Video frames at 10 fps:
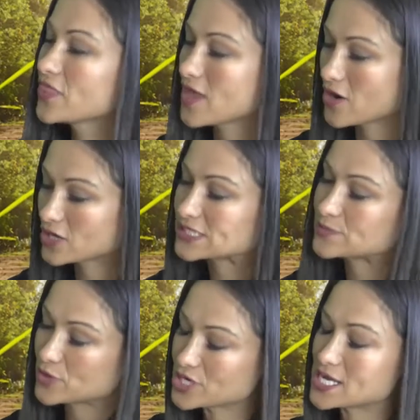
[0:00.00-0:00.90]
Their
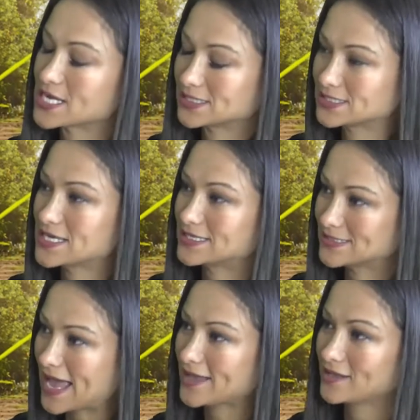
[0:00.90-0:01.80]
experience,
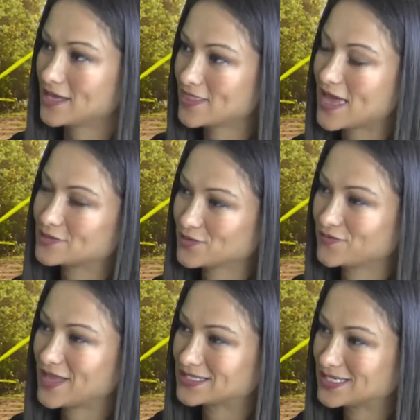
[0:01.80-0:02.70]
exactly. And that's
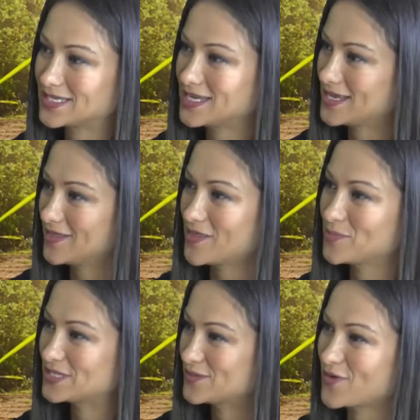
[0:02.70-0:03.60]
reflected in the
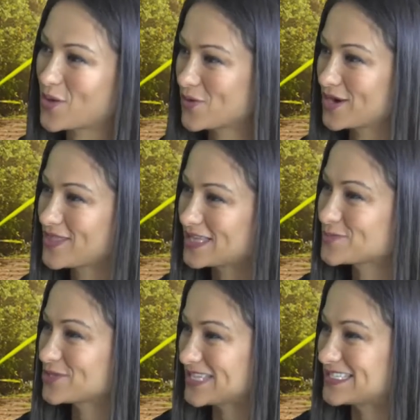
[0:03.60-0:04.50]
piece of artwork that's
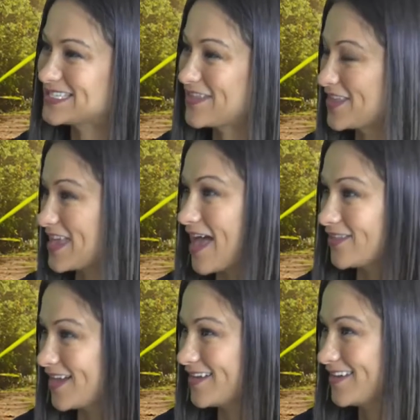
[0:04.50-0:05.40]
presented at the
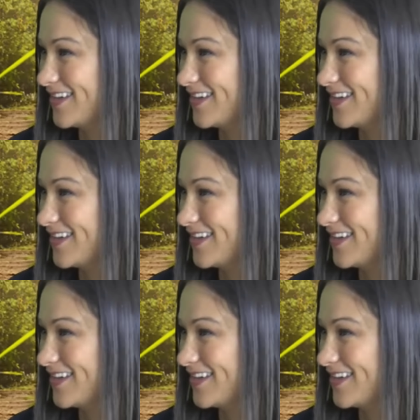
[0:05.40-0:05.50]
gala.